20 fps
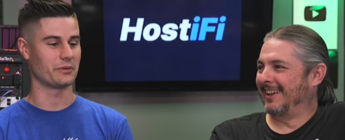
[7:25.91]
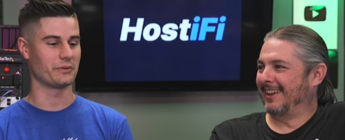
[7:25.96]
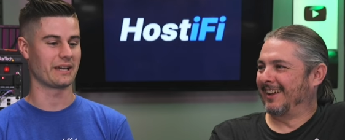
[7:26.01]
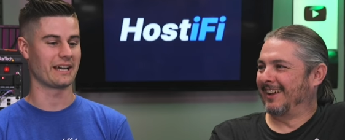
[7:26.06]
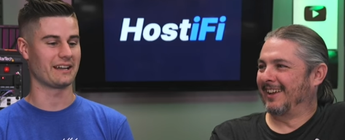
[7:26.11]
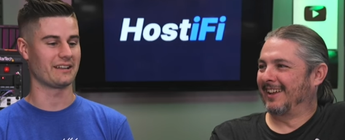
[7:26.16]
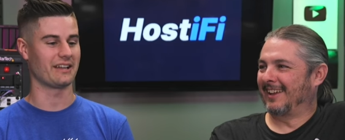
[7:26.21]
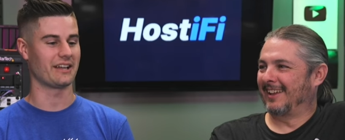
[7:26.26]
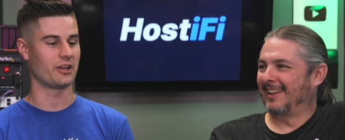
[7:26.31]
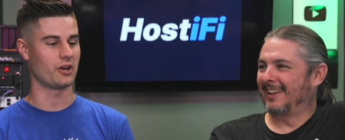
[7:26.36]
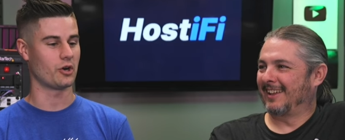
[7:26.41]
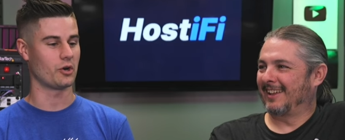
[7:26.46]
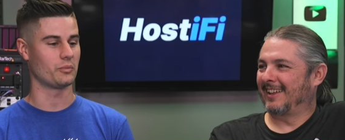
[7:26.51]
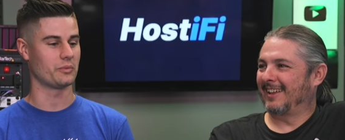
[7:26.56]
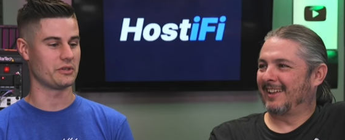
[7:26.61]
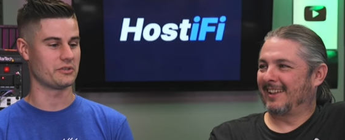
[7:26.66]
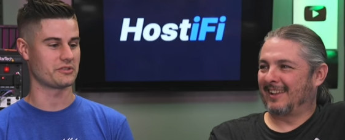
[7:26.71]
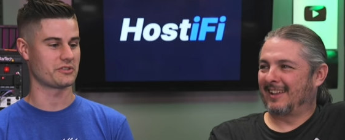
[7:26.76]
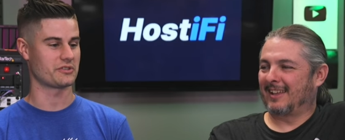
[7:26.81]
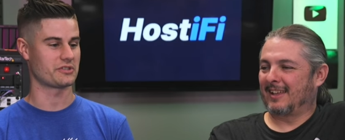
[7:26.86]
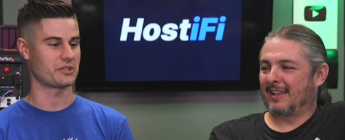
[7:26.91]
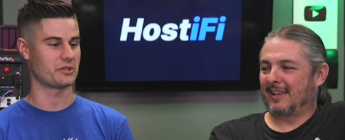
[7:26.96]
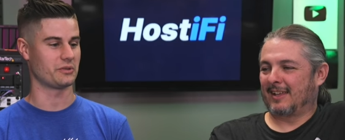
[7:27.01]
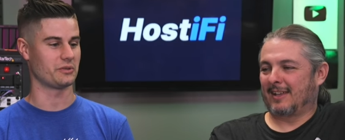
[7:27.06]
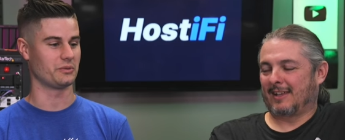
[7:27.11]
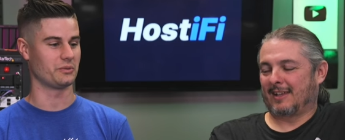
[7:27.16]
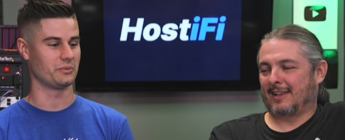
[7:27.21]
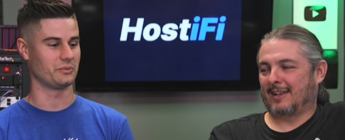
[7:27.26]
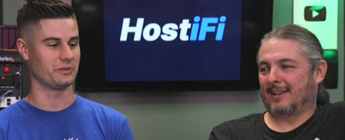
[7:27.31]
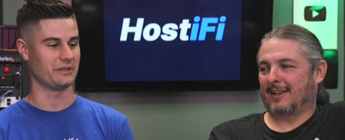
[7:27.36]
Speaker 1: We got a lot of home users
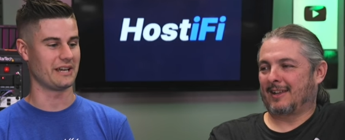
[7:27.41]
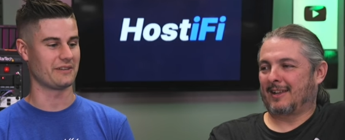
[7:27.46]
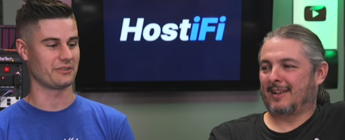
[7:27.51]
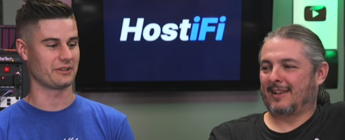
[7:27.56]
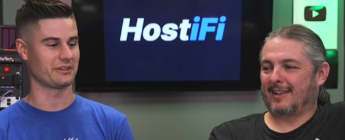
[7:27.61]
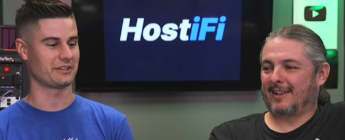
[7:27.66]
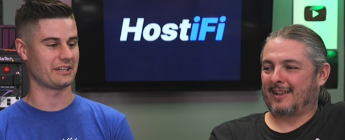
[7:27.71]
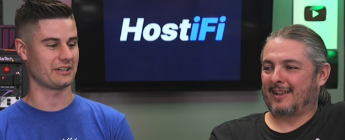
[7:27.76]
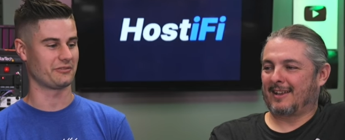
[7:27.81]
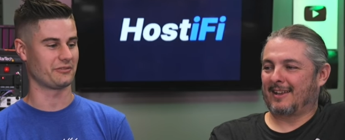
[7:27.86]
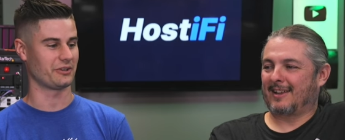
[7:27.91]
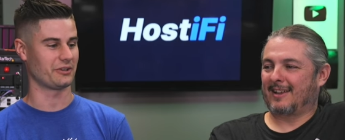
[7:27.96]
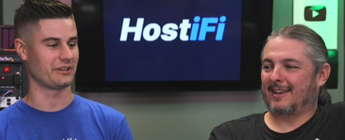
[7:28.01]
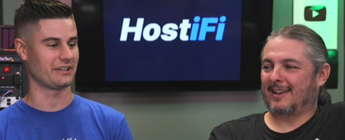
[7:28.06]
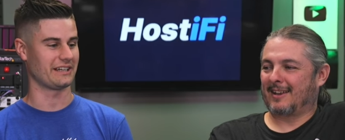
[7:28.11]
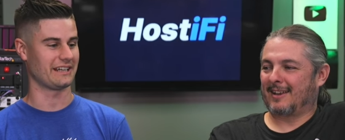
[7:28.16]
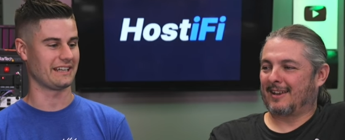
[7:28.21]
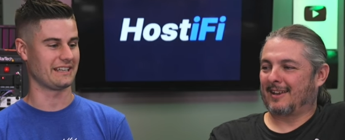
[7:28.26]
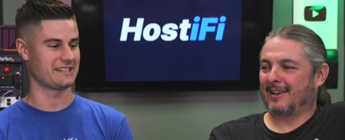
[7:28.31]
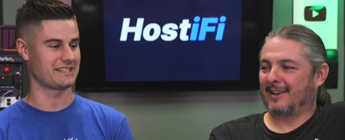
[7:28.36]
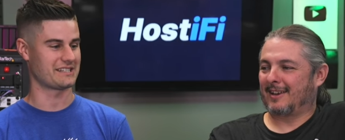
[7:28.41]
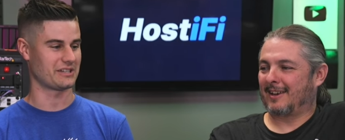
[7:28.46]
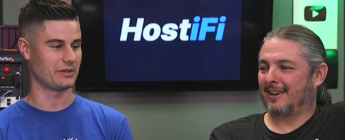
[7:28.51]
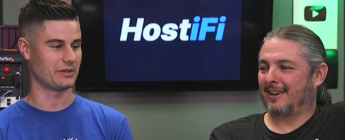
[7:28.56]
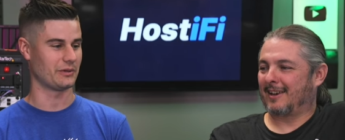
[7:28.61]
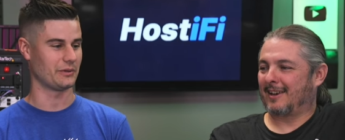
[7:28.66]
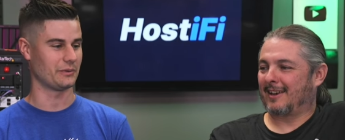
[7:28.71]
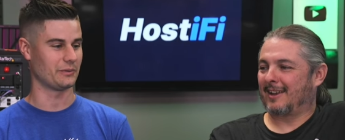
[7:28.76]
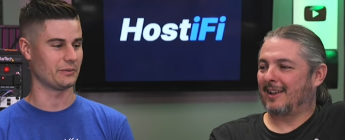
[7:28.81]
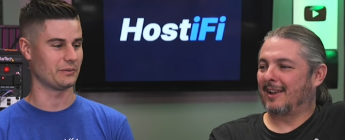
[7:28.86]
who never converted, and
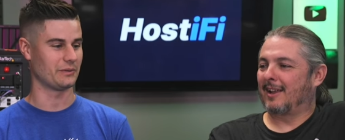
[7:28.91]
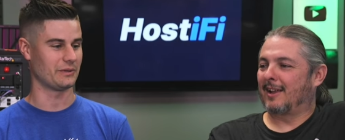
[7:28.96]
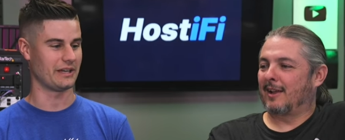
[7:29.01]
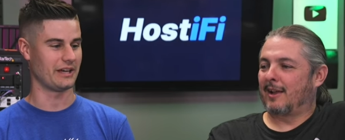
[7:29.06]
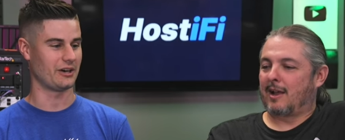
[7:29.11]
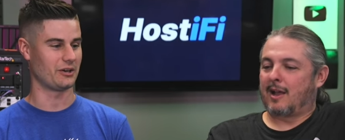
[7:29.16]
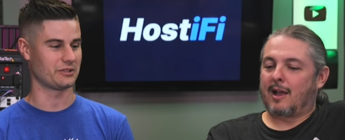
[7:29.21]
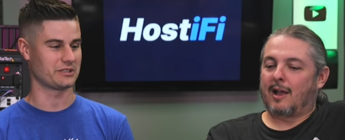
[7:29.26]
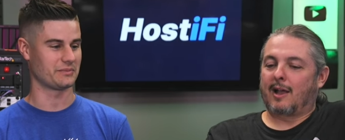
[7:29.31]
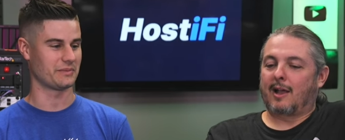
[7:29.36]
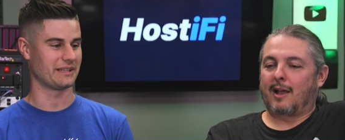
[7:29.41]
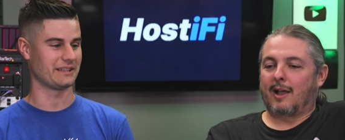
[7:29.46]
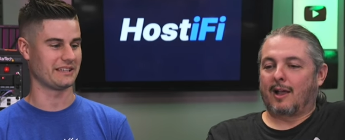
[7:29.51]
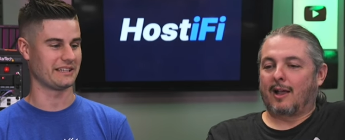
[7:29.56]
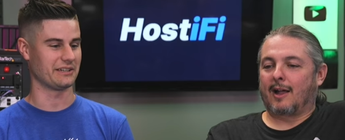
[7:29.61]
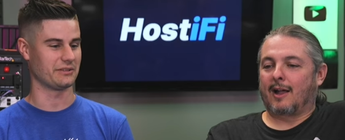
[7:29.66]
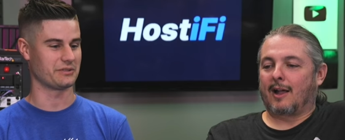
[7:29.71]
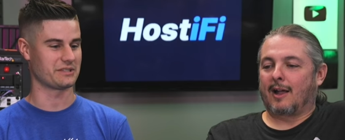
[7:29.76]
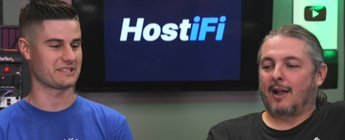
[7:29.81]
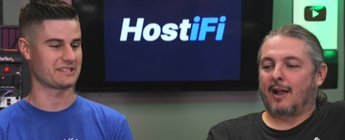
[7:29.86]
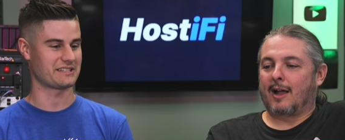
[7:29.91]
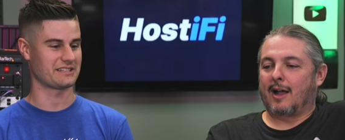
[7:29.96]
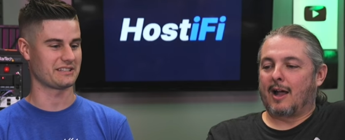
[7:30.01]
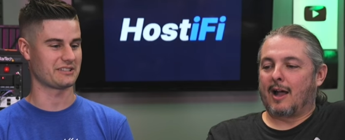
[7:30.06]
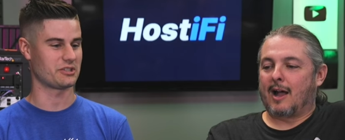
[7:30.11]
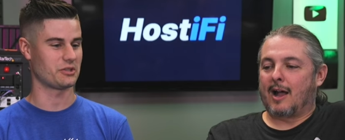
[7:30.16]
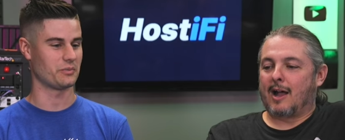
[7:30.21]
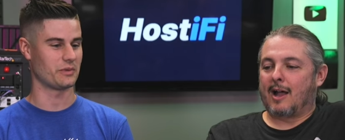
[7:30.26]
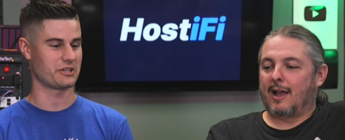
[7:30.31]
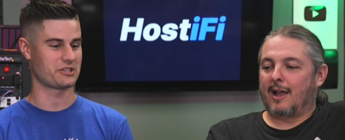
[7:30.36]
so ultimately it was
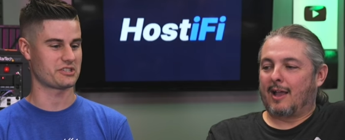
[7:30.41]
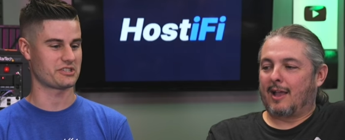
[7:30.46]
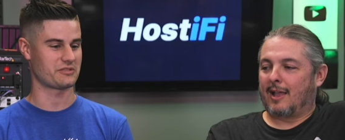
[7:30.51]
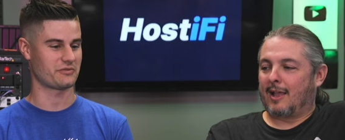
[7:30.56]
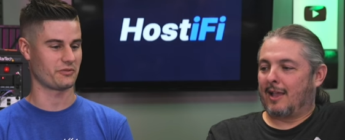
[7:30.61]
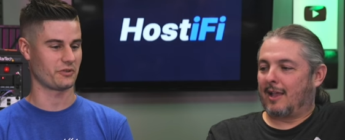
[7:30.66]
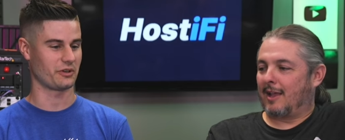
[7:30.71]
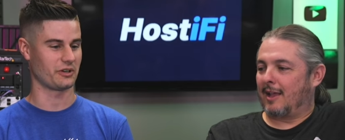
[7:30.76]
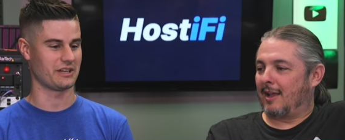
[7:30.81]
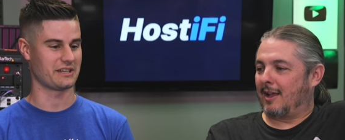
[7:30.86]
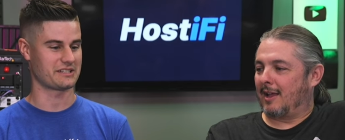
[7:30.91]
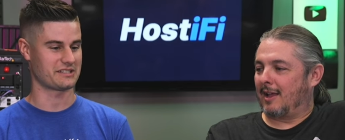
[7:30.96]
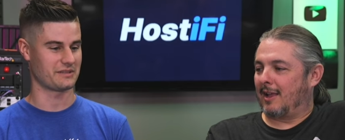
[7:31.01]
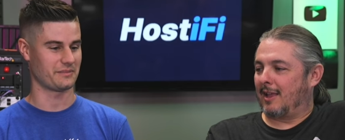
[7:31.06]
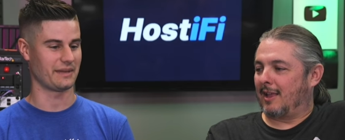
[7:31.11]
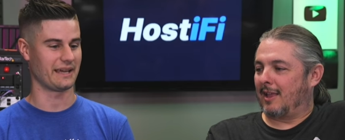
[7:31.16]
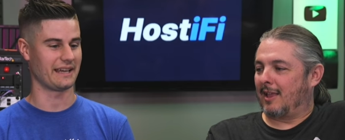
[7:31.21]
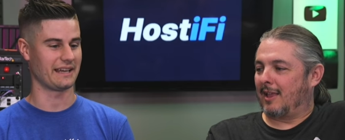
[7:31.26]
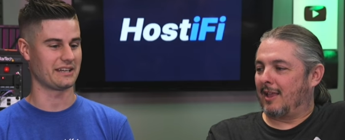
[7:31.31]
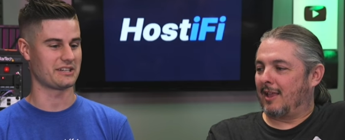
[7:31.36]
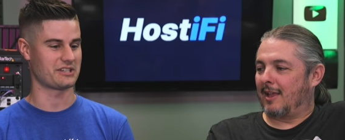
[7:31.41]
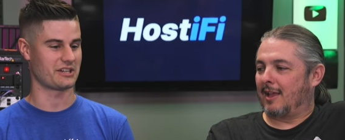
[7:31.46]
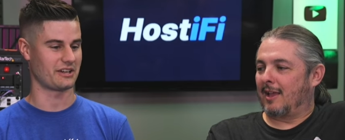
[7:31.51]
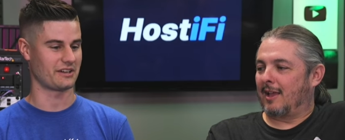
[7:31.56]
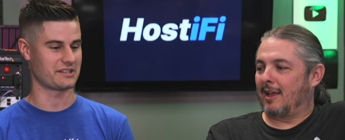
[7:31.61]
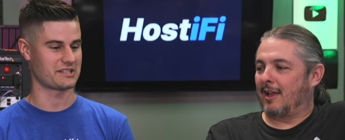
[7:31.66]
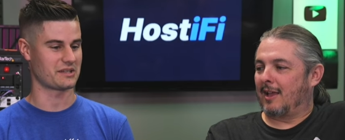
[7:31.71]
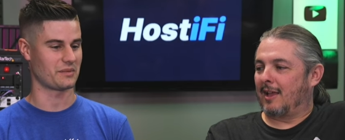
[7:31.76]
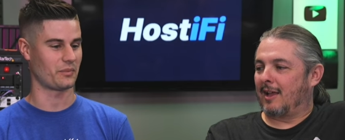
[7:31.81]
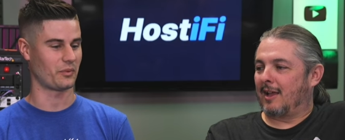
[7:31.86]
too much for us to manage on a
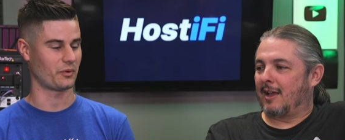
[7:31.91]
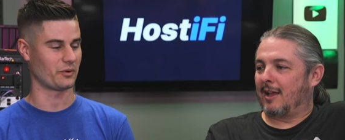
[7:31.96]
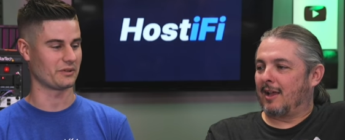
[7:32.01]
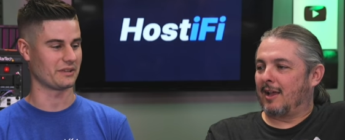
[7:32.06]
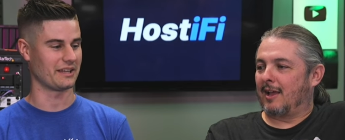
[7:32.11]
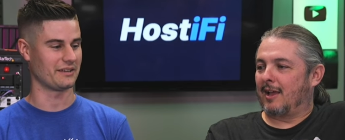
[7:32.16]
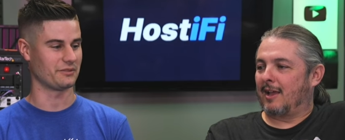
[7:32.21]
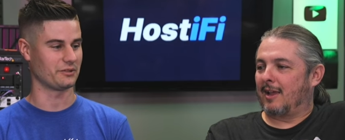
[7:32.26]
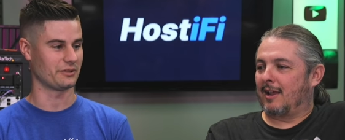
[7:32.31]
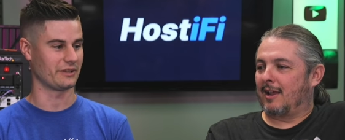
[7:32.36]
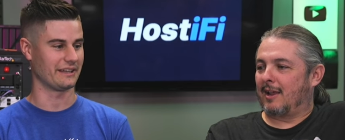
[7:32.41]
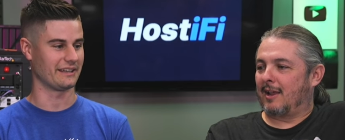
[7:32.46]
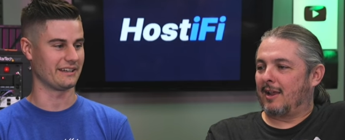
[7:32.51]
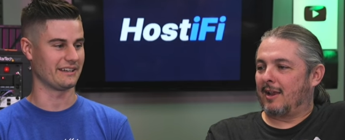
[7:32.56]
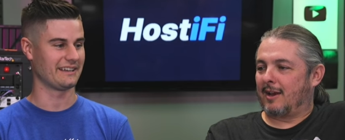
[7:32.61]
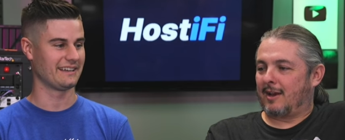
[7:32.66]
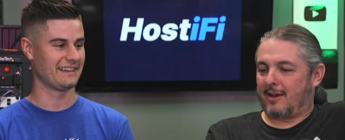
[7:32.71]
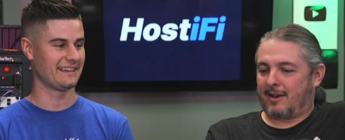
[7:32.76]
support level. And